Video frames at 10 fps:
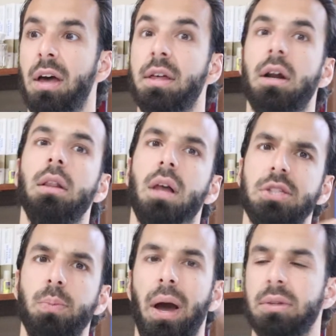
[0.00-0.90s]
that Allah
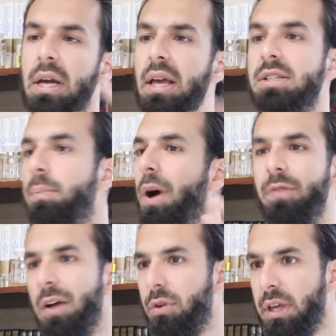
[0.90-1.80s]
subhanahu wa ta'ala is
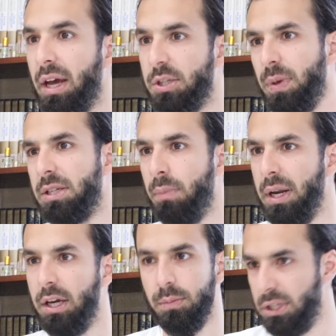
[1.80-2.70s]
above everything else. Because
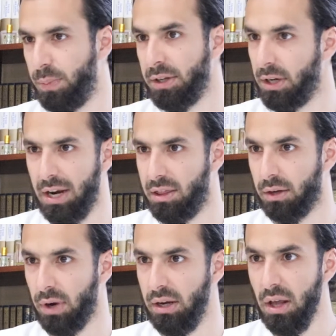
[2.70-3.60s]
money could be spent on
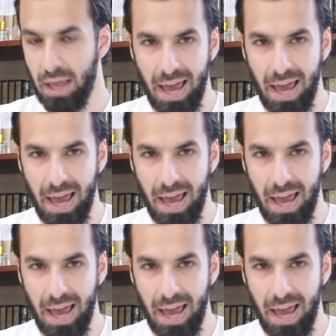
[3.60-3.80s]
anything, right?